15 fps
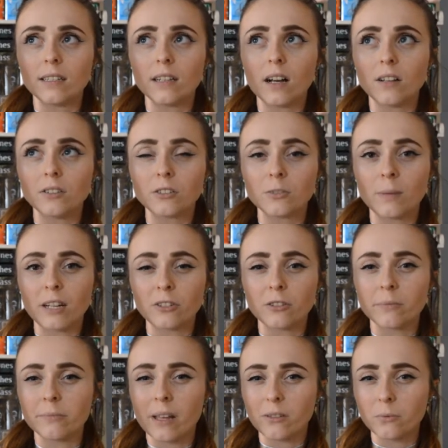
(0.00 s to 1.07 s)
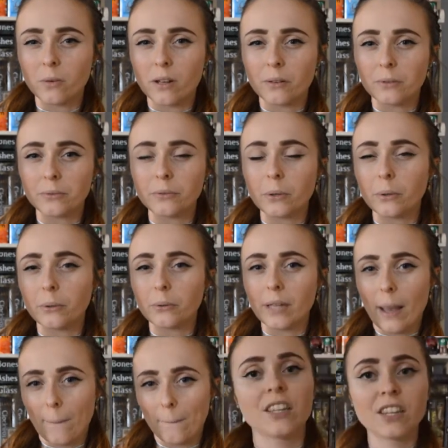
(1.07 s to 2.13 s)
color spectrum as well, so
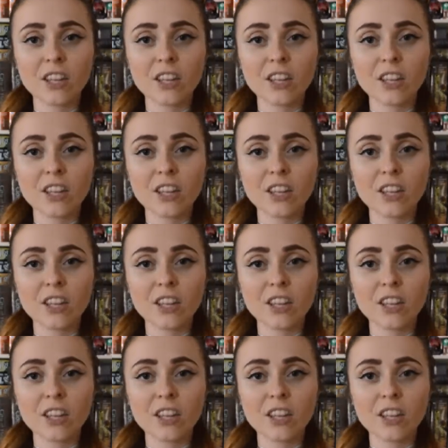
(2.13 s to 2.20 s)
yeah.